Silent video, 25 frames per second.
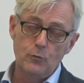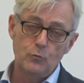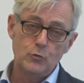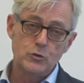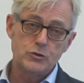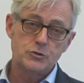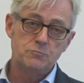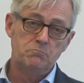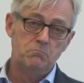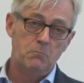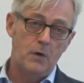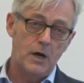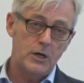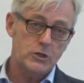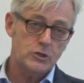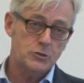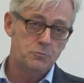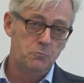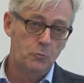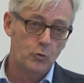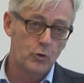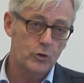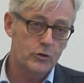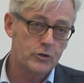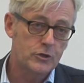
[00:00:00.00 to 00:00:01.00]
was
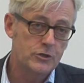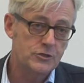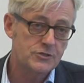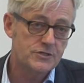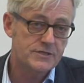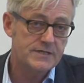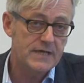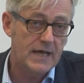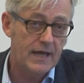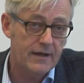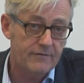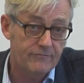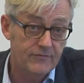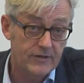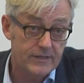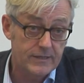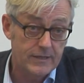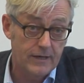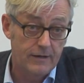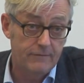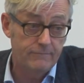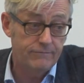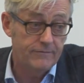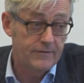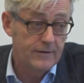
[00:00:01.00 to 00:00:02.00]
much more
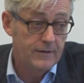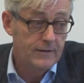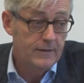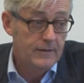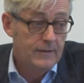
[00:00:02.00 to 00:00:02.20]
conservative,